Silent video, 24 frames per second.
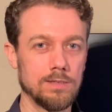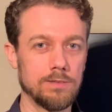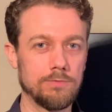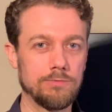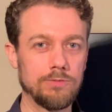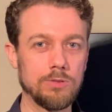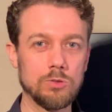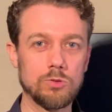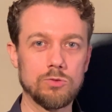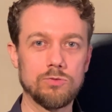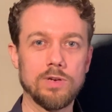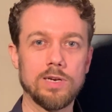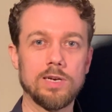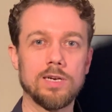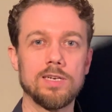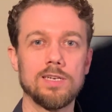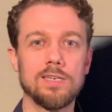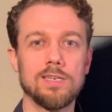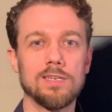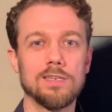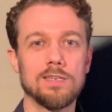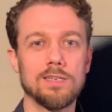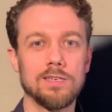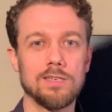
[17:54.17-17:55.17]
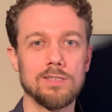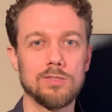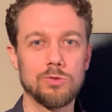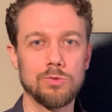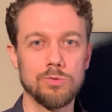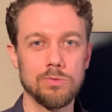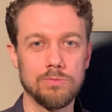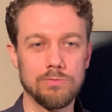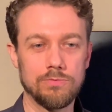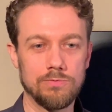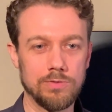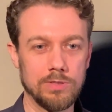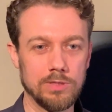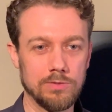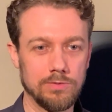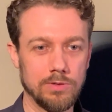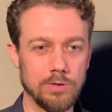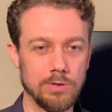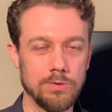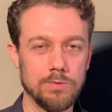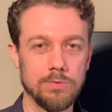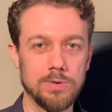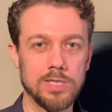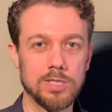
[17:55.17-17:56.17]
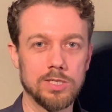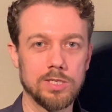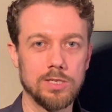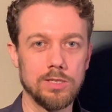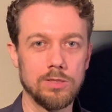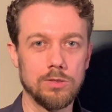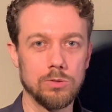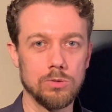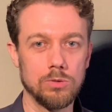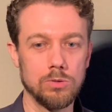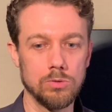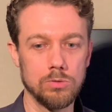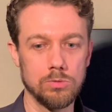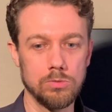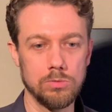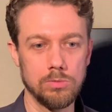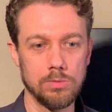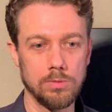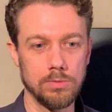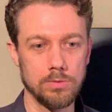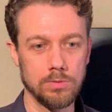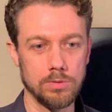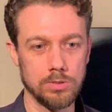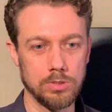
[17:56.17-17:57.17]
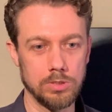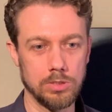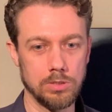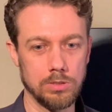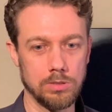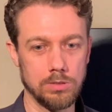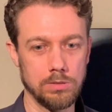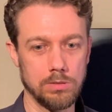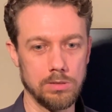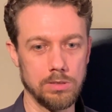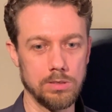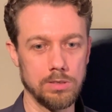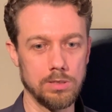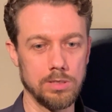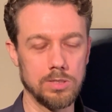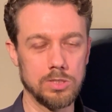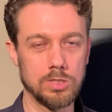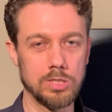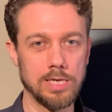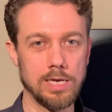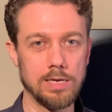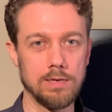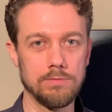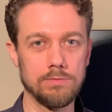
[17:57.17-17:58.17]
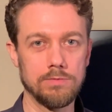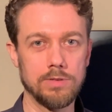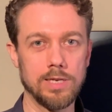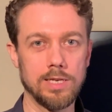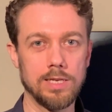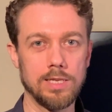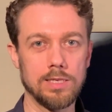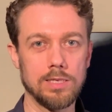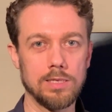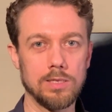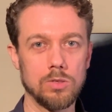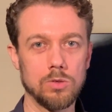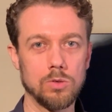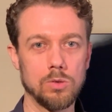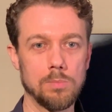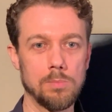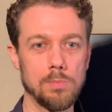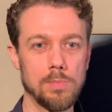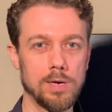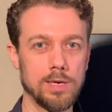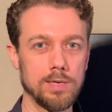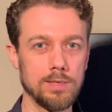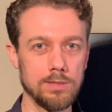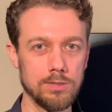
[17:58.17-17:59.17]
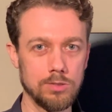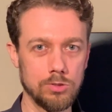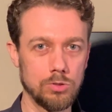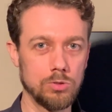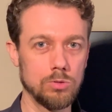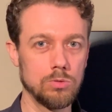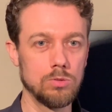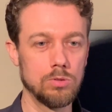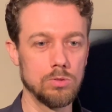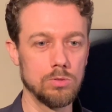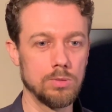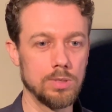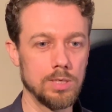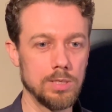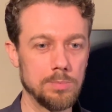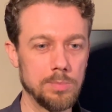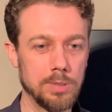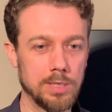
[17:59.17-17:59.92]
feels very risky to do. So it's kind of getting your mind to do it,